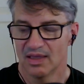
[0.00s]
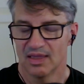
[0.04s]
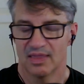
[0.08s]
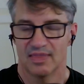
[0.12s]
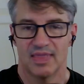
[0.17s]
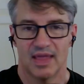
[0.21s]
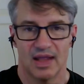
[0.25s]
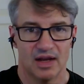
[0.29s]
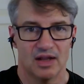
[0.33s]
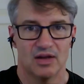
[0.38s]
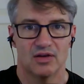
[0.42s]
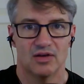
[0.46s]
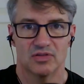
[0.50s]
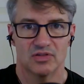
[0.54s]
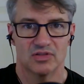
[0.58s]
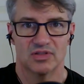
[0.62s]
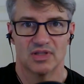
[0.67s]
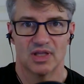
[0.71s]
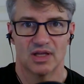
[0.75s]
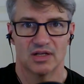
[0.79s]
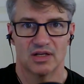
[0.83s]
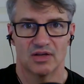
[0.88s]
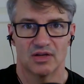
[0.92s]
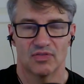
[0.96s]

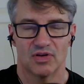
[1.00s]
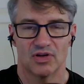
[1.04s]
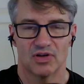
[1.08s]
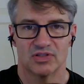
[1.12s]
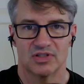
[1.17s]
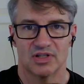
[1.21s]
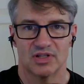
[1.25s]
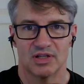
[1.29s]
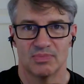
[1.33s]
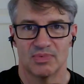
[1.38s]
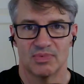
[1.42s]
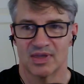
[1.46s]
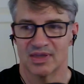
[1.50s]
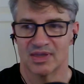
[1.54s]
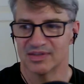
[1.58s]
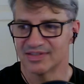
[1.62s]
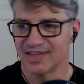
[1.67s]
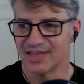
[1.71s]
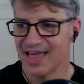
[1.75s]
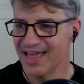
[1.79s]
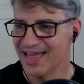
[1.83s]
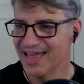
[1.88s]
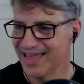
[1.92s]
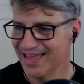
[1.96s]
interest, that diversity,
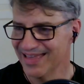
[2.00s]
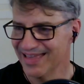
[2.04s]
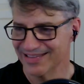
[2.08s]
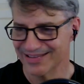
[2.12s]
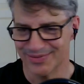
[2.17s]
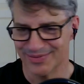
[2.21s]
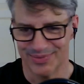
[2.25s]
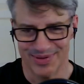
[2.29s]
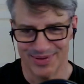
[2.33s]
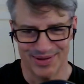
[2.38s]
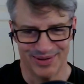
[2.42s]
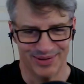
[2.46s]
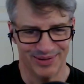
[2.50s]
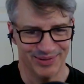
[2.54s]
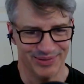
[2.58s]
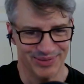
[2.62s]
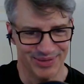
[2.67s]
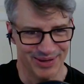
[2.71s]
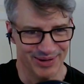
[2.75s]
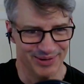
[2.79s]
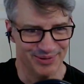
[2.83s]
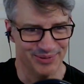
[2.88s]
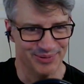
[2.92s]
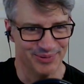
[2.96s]
because as we all
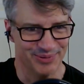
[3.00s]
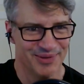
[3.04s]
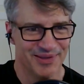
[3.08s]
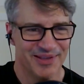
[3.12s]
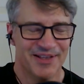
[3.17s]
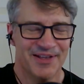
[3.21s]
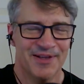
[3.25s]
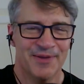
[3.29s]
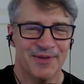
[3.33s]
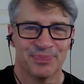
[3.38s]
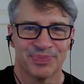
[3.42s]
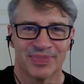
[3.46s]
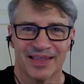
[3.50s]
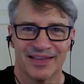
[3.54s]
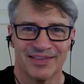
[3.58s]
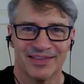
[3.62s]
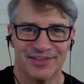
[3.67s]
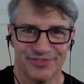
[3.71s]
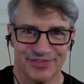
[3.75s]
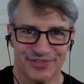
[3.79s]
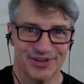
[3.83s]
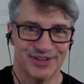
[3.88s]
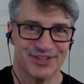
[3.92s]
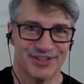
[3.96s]
know,
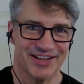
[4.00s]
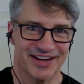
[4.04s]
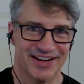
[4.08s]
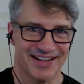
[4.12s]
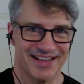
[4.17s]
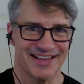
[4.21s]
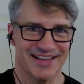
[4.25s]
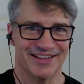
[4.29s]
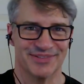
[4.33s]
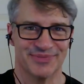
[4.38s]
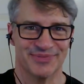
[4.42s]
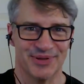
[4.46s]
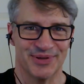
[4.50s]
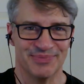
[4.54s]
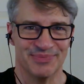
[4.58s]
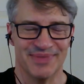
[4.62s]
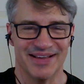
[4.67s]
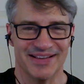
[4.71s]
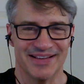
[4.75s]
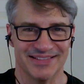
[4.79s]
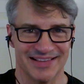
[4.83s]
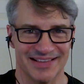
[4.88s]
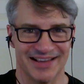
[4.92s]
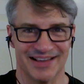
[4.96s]
diversity is what
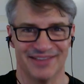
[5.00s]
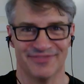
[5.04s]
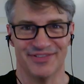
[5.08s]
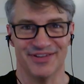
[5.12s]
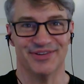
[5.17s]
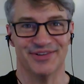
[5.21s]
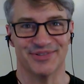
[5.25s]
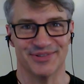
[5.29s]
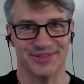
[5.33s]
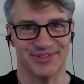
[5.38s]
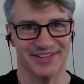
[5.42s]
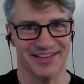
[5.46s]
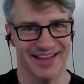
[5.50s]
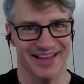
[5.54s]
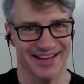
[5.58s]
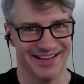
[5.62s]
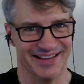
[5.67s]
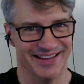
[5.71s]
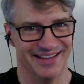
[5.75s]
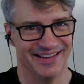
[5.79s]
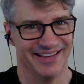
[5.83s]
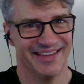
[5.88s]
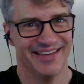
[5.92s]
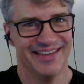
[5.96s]
makes life
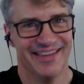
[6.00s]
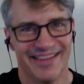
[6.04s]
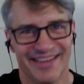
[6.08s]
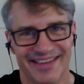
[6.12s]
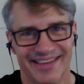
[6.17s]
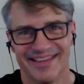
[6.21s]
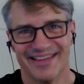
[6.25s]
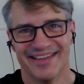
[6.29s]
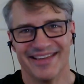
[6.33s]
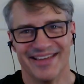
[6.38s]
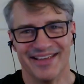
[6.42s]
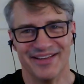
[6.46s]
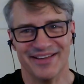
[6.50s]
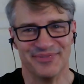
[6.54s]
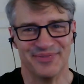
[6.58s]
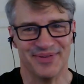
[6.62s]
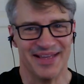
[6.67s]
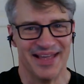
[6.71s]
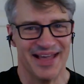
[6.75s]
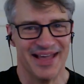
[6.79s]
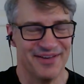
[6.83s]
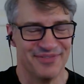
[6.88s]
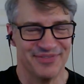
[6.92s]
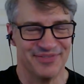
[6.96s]
interesting. If
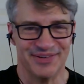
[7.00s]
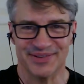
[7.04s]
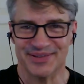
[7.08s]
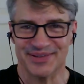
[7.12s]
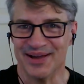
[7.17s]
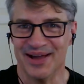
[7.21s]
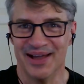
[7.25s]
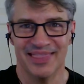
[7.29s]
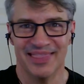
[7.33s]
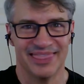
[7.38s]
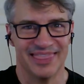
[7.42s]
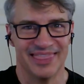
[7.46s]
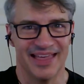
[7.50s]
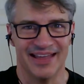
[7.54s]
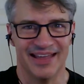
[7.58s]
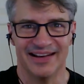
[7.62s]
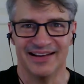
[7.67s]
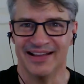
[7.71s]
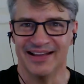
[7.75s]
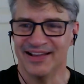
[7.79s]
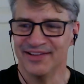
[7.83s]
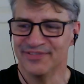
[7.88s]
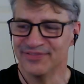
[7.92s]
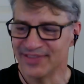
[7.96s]
we haven't got
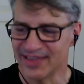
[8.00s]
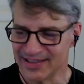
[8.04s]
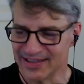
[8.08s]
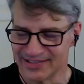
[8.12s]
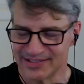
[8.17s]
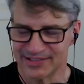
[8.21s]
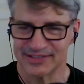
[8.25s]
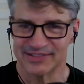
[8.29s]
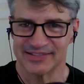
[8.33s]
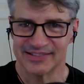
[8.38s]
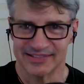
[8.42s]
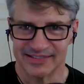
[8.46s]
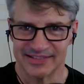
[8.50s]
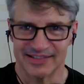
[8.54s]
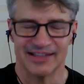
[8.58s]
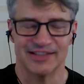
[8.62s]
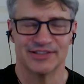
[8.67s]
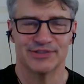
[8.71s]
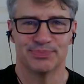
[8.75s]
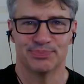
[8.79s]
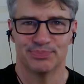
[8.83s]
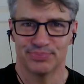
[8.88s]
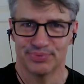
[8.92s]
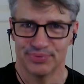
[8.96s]
that, life gets
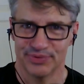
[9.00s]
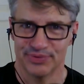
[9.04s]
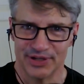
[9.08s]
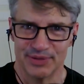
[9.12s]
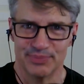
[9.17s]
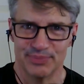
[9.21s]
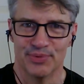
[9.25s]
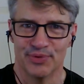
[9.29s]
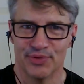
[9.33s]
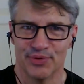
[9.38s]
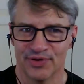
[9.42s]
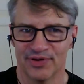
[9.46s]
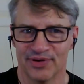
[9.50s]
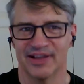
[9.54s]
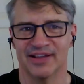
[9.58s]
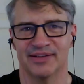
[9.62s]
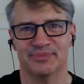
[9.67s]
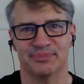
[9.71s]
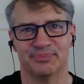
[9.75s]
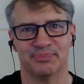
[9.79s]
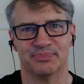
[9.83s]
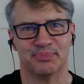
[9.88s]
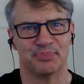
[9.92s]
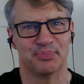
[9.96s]
pretty
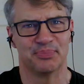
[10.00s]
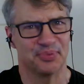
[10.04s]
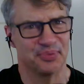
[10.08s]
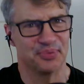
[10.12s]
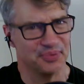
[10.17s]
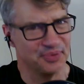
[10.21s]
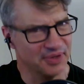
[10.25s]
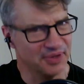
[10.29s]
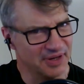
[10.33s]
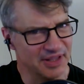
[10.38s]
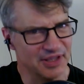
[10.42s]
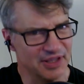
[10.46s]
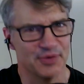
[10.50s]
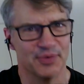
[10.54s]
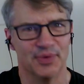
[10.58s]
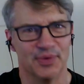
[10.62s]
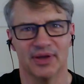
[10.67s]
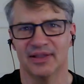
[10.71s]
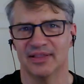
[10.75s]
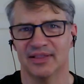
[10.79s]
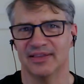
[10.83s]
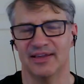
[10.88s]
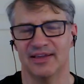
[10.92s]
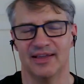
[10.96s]
boring pretty
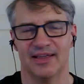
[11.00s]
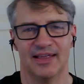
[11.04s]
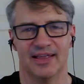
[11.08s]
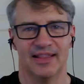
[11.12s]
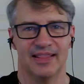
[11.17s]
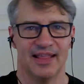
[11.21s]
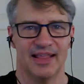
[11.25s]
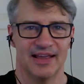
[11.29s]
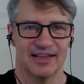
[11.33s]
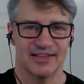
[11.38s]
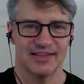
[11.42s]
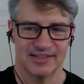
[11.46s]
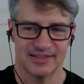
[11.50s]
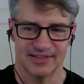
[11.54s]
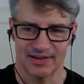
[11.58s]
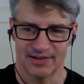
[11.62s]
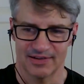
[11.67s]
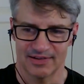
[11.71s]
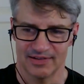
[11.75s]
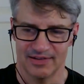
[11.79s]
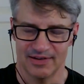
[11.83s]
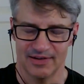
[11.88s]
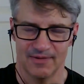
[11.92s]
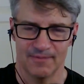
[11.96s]
quickly, and that's
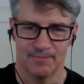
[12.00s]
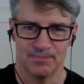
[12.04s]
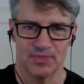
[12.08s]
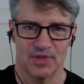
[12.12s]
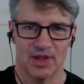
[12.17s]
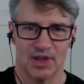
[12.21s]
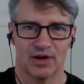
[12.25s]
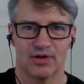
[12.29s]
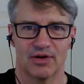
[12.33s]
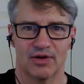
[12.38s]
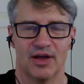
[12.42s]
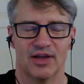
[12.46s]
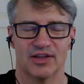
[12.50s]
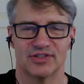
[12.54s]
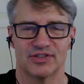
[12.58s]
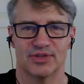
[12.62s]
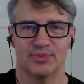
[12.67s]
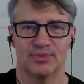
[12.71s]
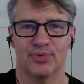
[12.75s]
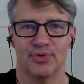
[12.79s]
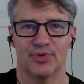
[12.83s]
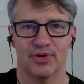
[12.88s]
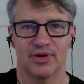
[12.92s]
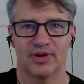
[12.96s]
across the
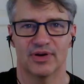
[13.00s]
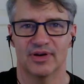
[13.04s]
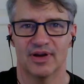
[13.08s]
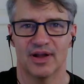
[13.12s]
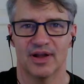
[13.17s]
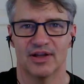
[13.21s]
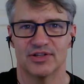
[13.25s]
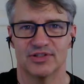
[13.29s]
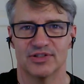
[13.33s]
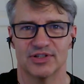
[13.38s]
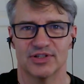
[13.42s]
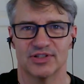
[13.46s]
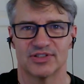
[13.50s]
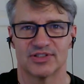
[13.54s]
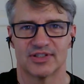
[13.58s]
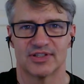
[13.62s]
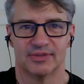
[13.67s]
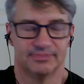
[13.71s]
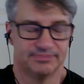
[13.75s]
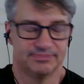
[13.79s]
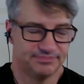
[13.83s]
board, not just